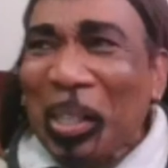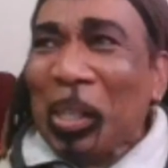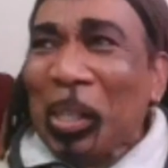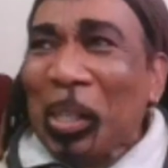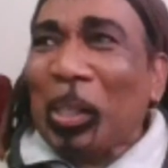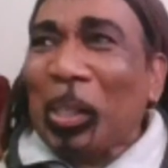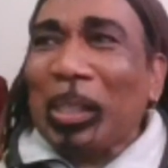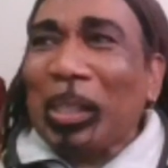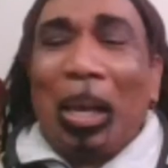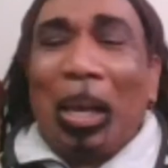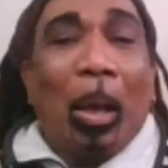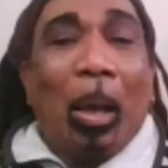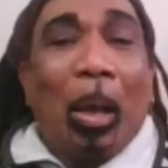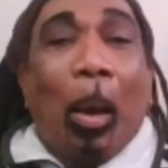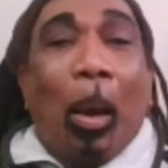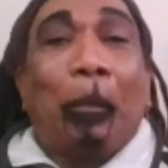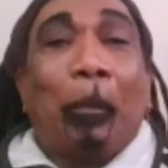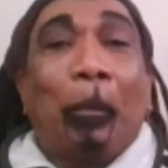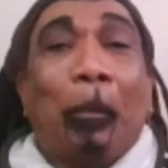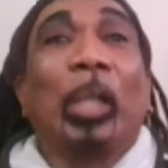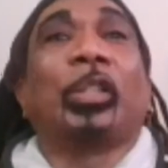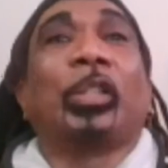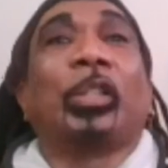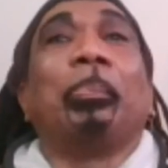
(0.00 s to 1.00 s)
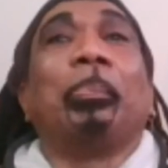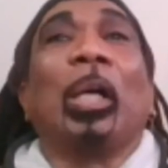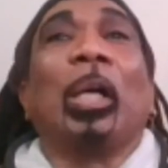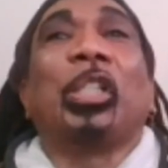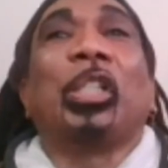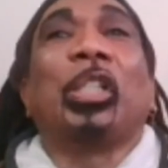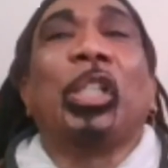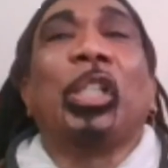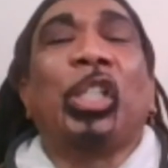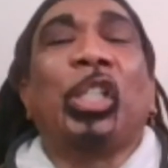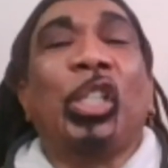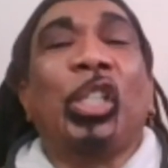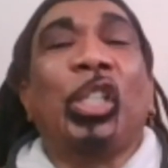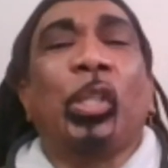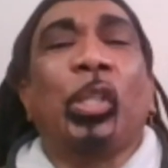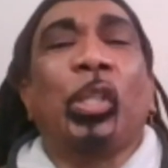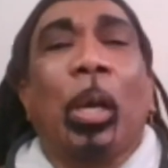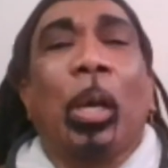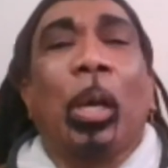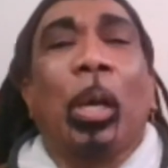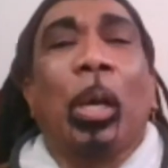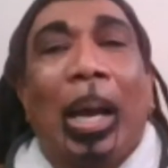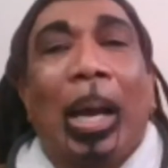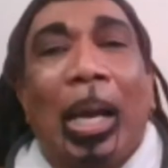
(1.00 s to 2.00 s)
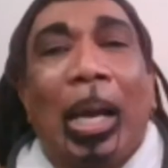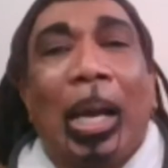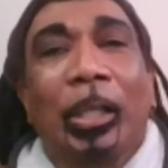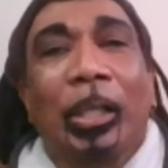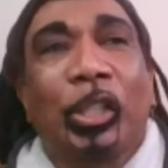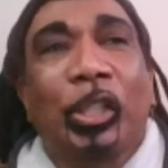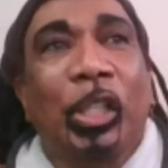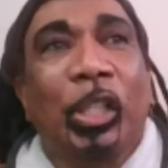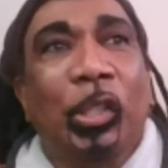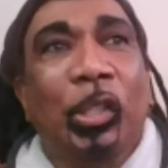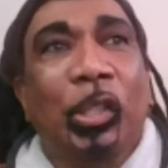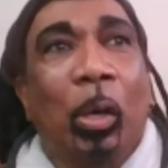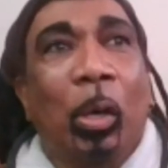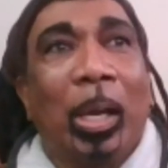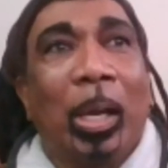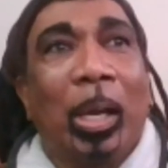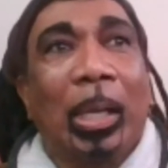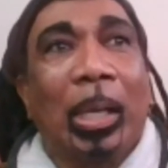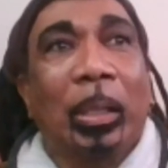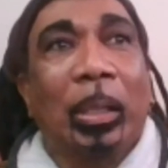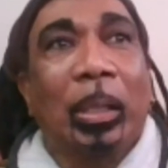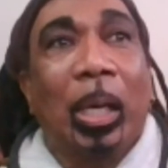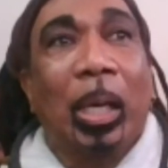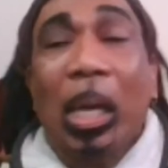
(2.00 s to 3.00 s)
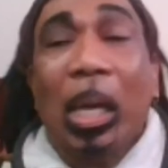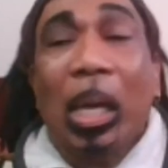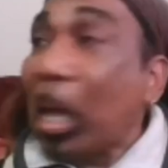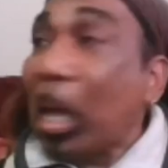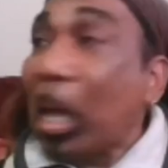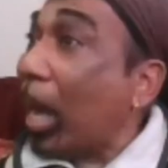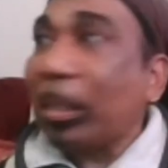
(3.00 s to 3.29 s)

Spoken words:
She said, but she's your aunt, she's your elder.